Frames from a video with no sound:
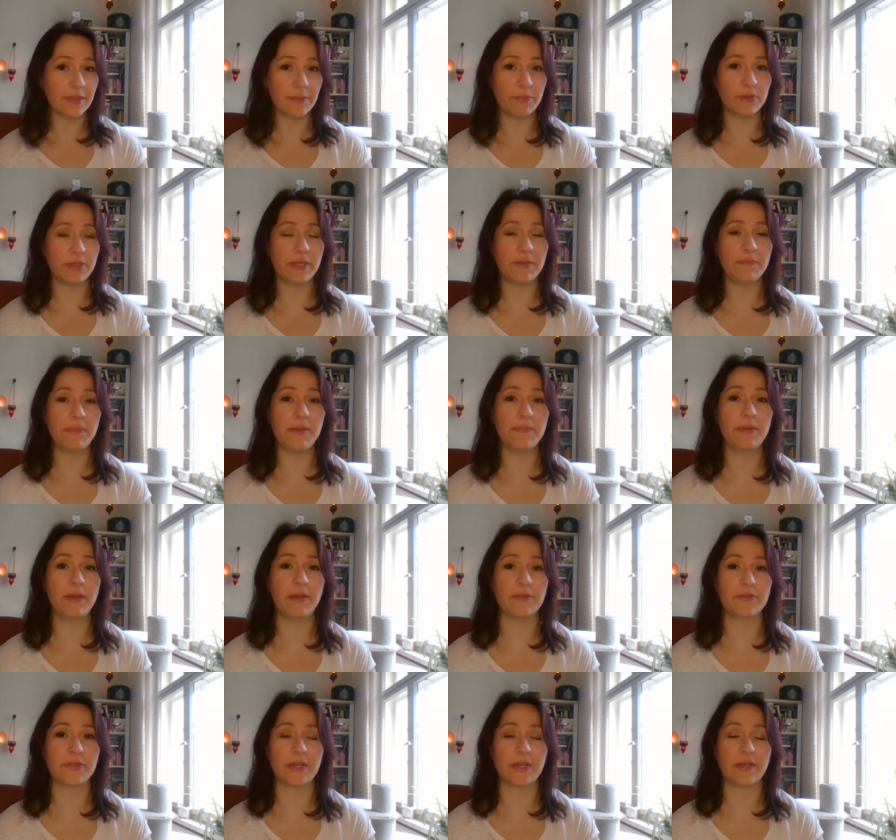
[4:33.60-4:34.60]
putting people
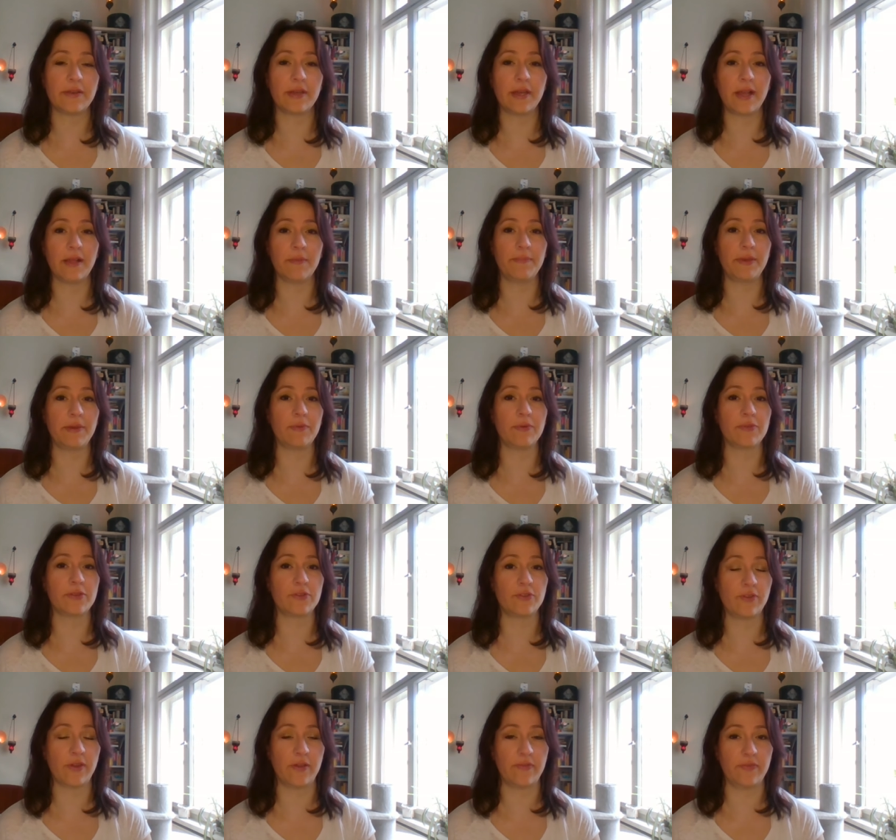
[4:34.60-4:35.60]
out there helping with the
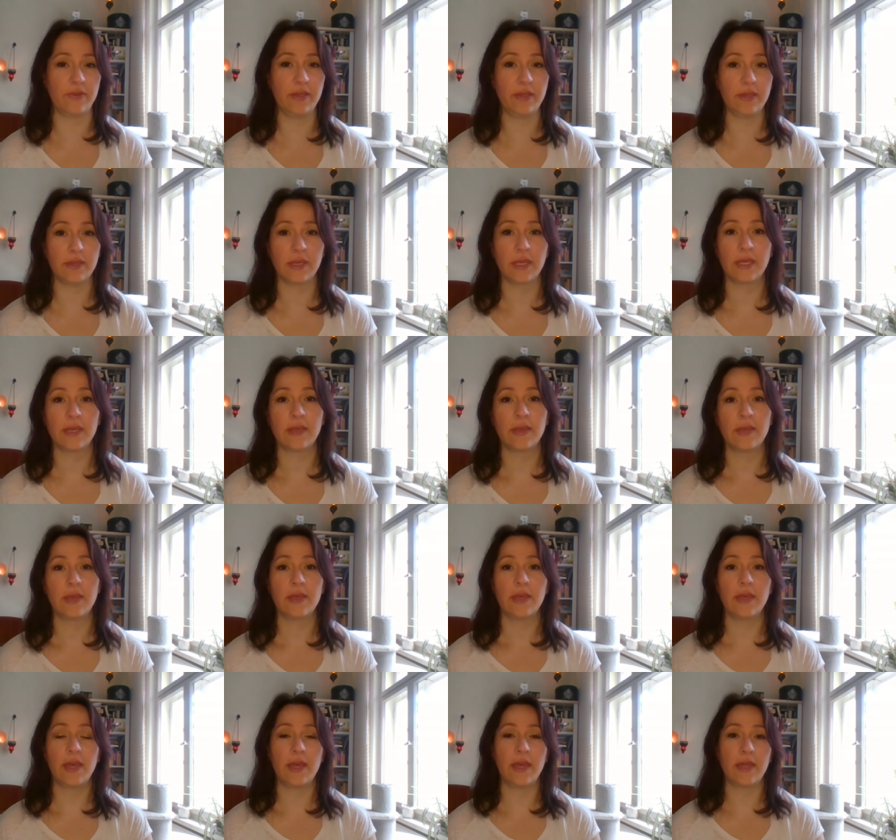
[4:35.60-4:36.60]
traffic
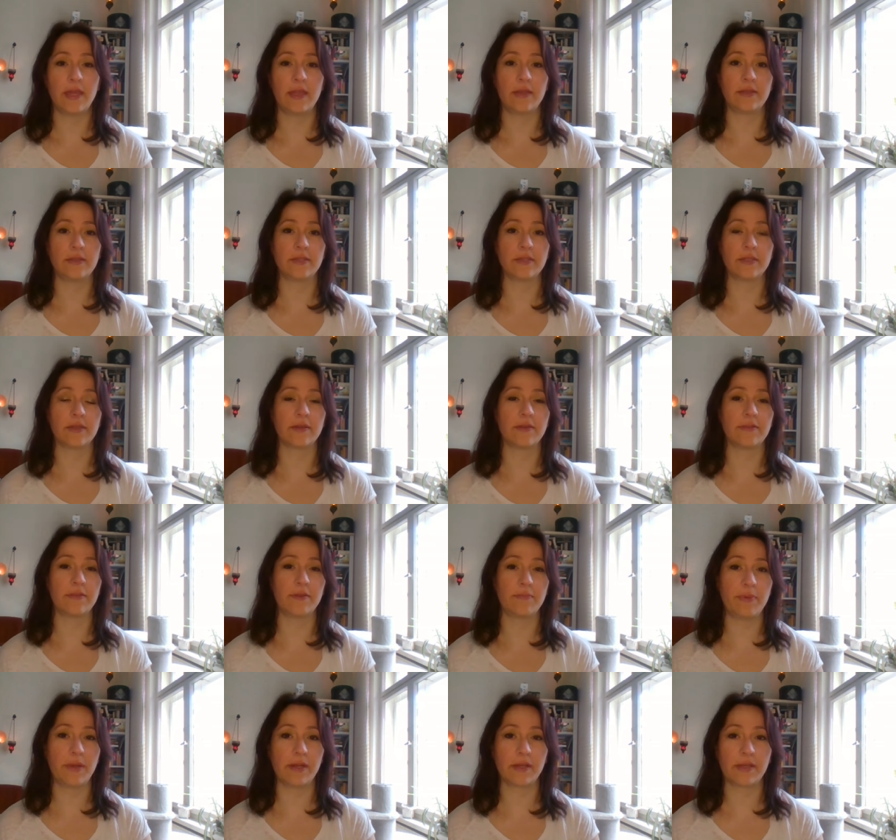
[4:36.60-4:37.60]
and
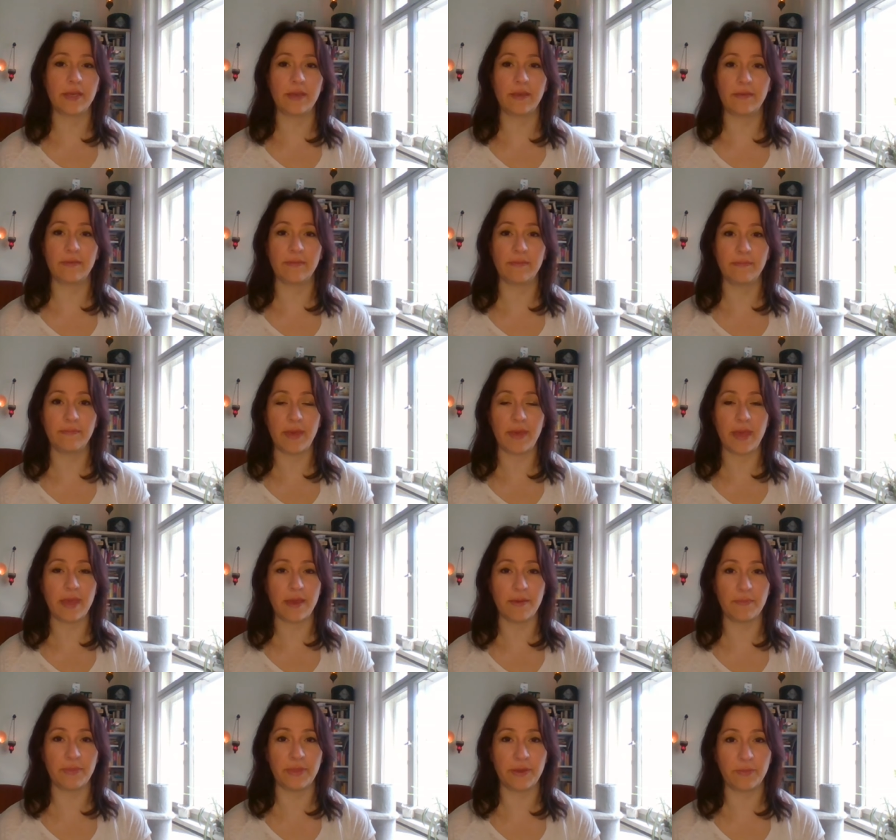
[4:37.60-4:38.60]
the parking
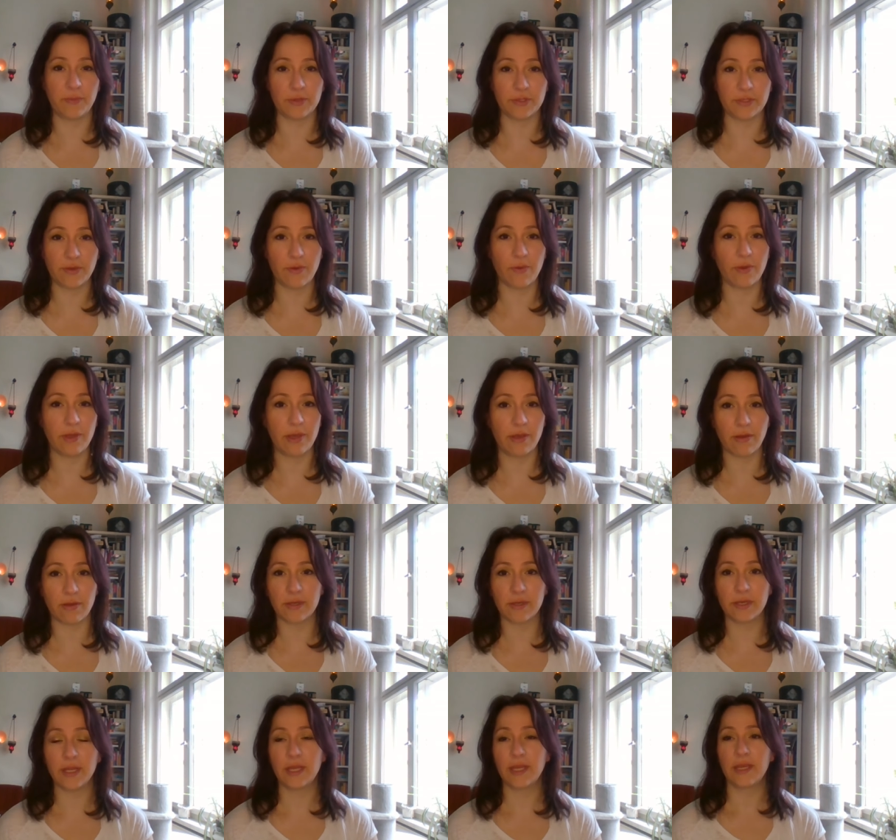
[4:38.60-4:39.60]
mayhem that was going
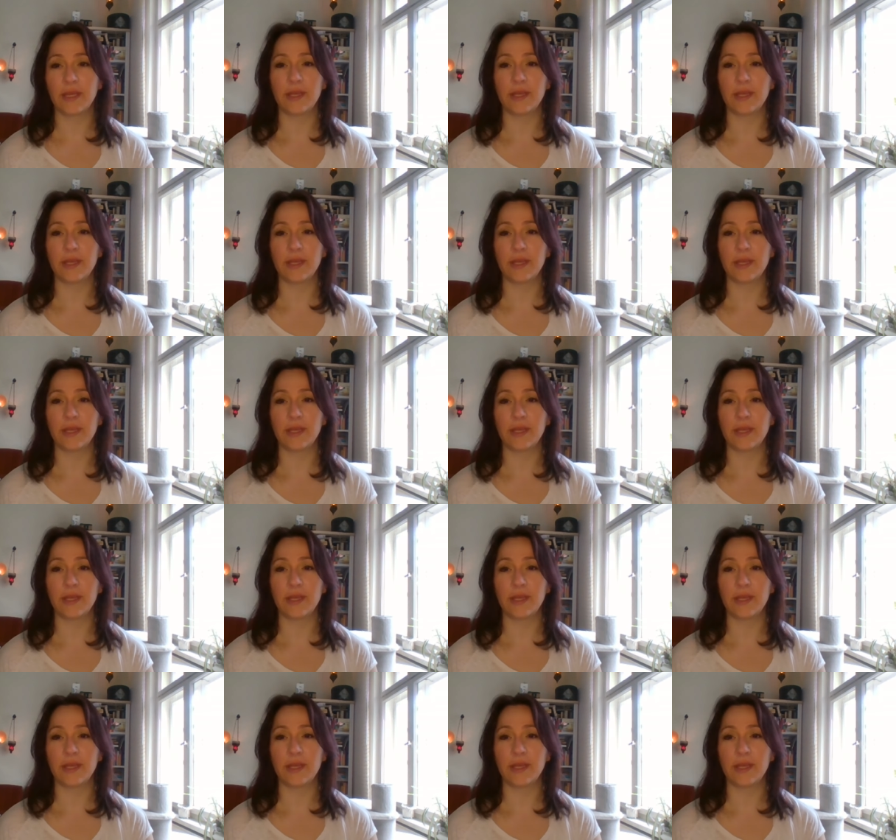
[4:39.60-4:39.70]
on.